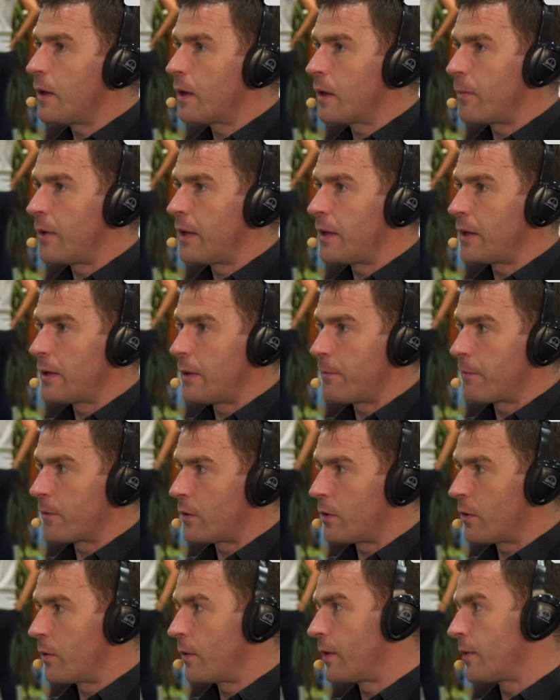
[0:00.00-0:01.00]
not immediately
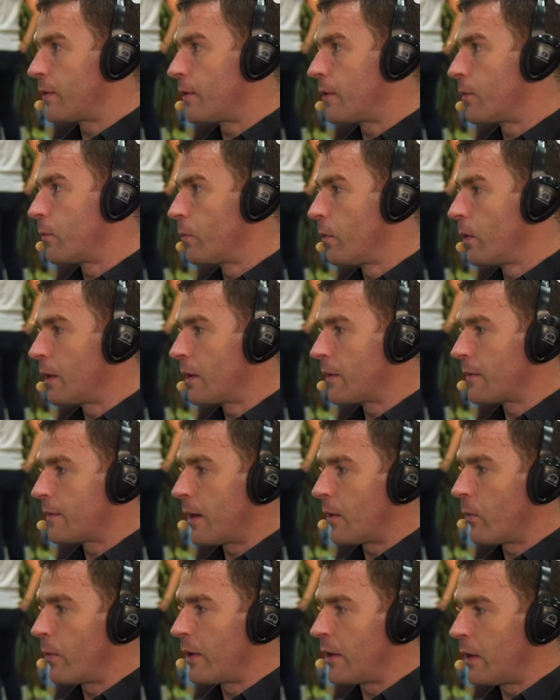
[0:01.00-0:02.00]
for two reasons. One is
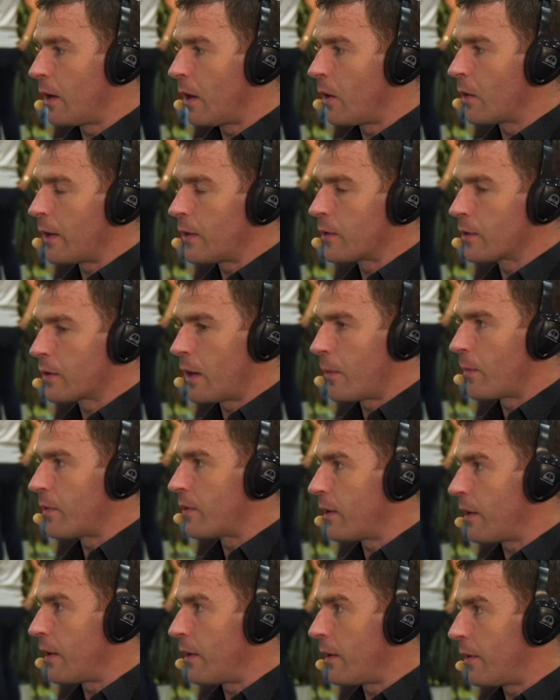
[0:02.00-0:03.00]
that we know the Intercom
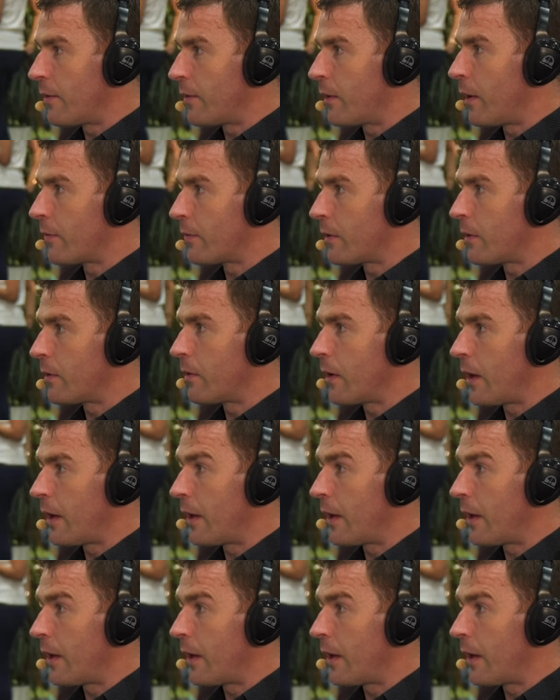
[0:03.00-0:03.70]
is, is often,